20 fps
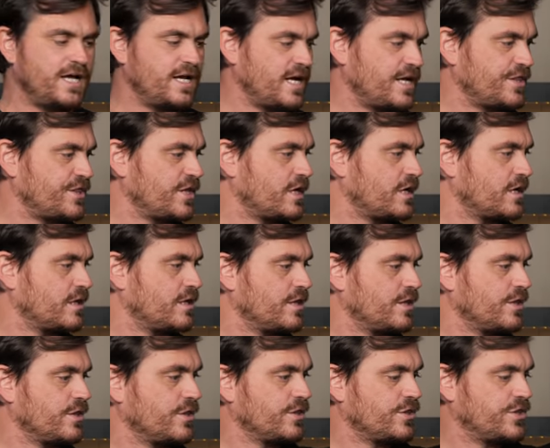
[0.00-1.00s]
I think
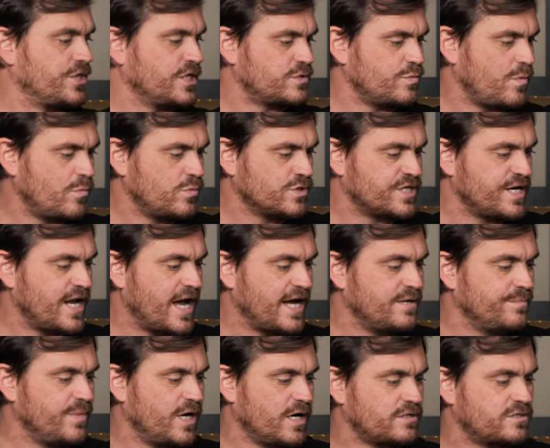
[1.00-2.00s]
this one was
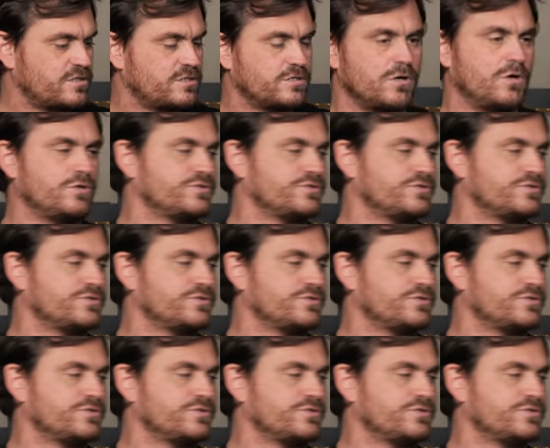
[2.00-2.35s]
$9.